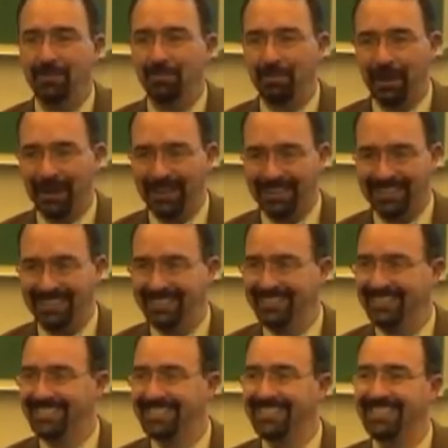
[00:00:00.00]
But
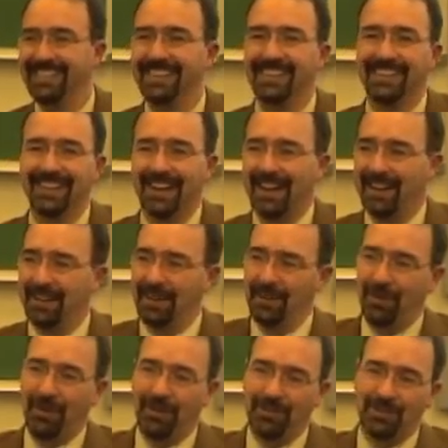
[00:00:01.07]
I'm going
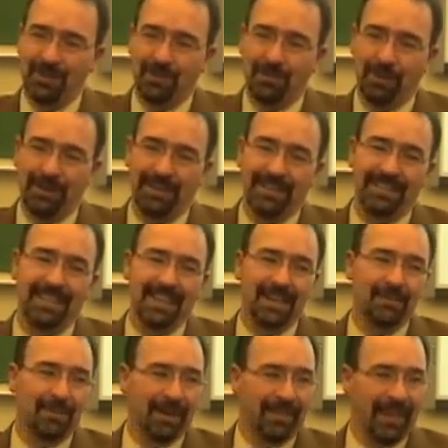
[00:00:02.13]
to also put an
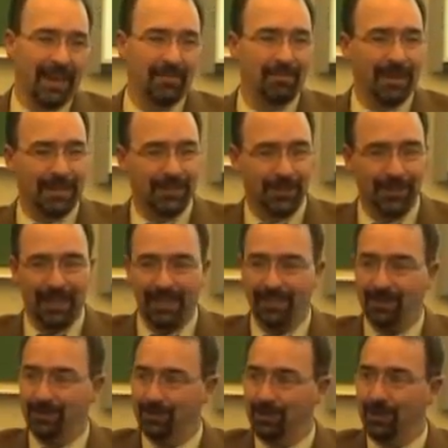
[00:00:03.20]
addendum on that, make sure that
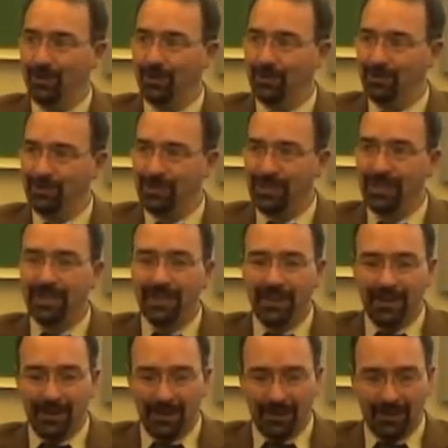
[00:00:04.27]
those goals
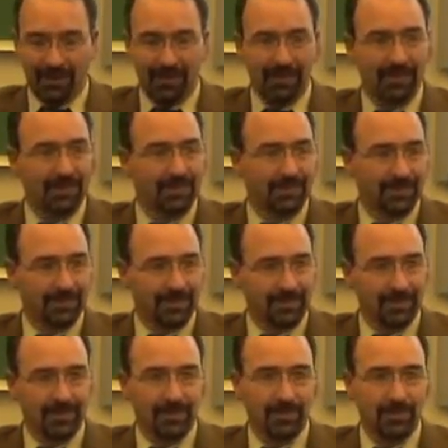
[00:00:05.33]
are
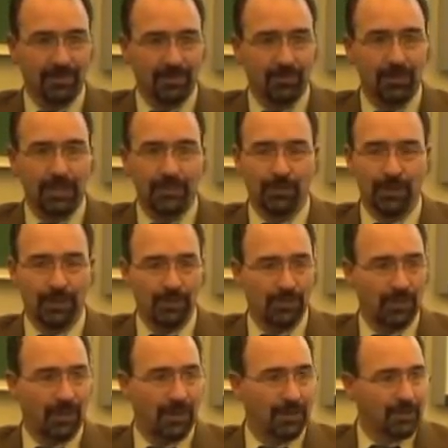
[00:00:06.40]
reach for the
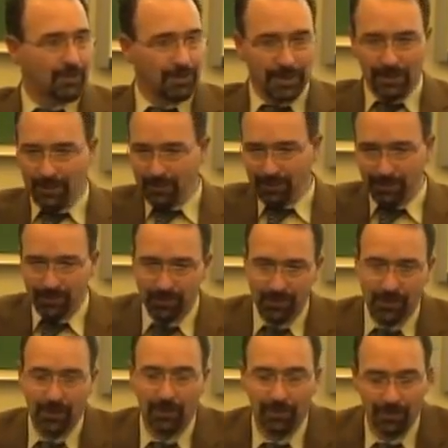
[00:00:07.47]
stars, but
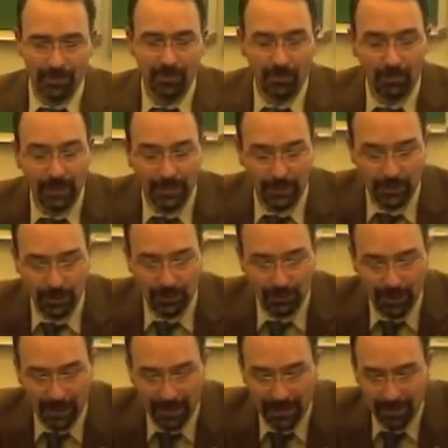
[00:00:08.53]
don't reach too
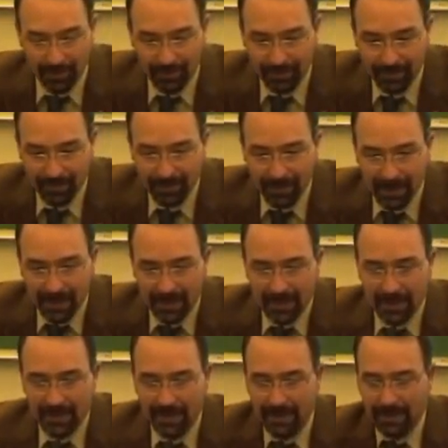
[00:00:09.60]
far out.
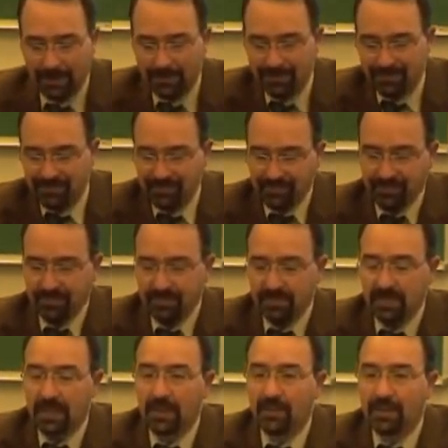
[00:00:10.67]

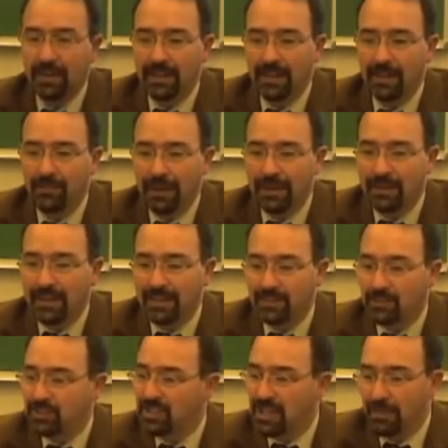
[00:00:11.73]
All right, if I could add
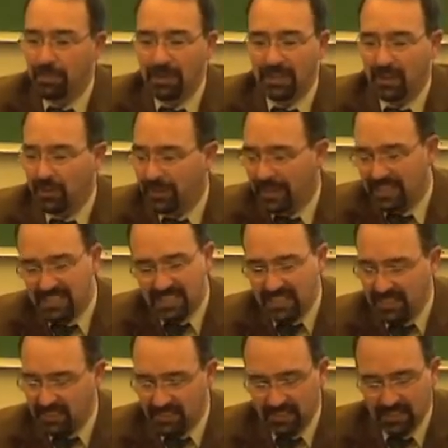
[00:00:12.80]
just a couple little things in
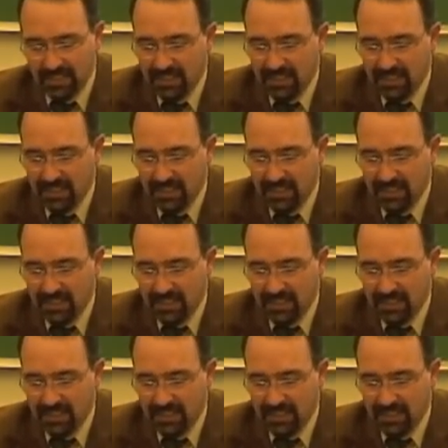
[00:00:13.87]
here.